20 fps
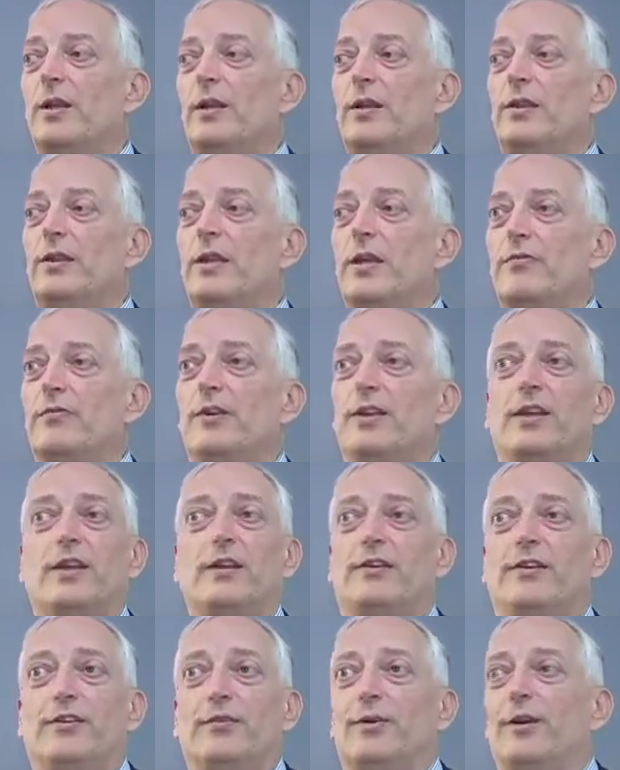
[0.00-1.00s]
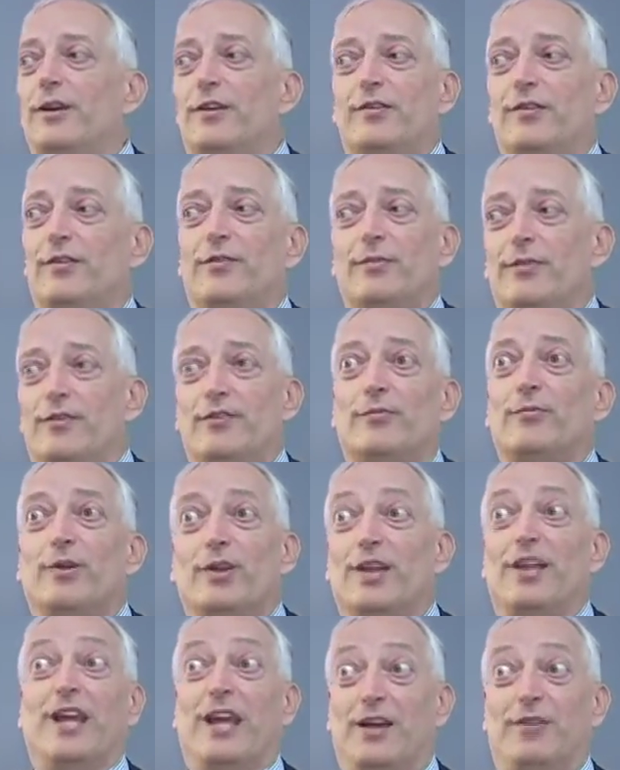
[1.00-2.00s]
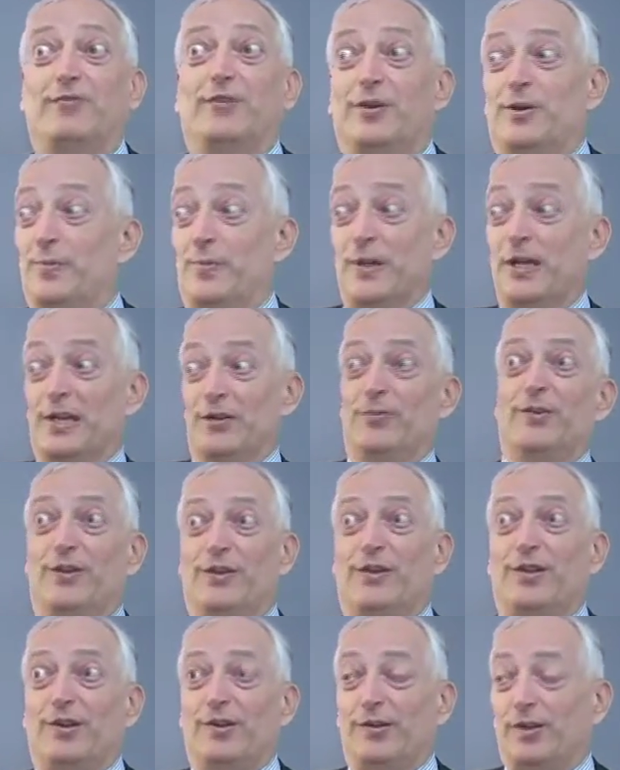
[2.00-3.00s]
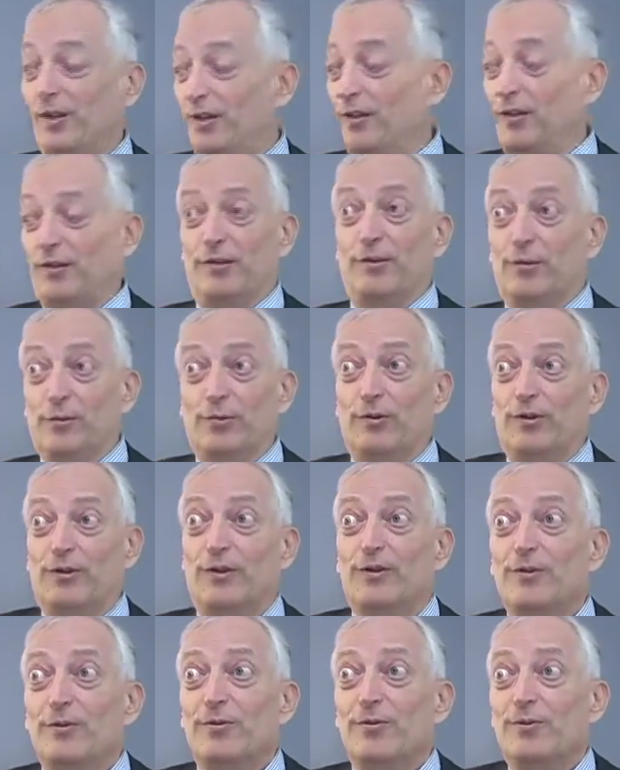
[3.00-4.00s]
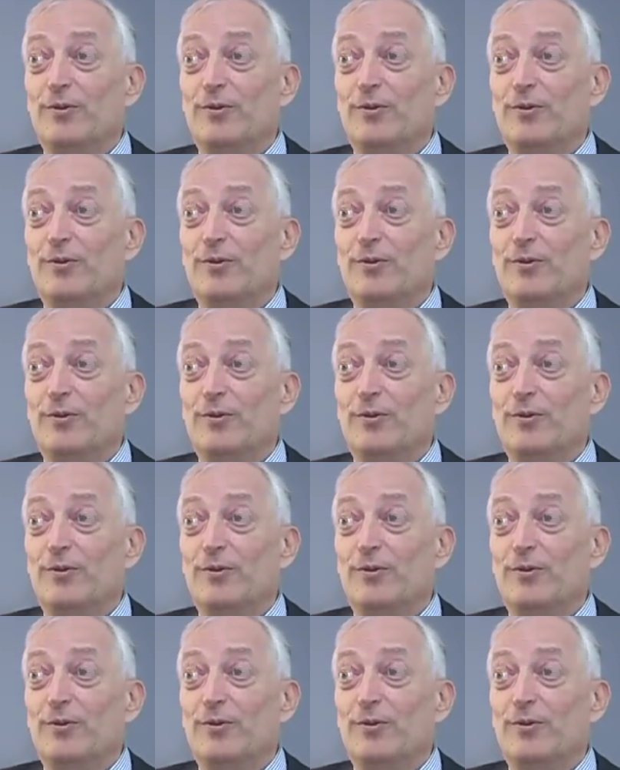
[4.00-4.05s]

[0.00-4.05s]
never get into any situation where they have to debate with the other side, because they always lose.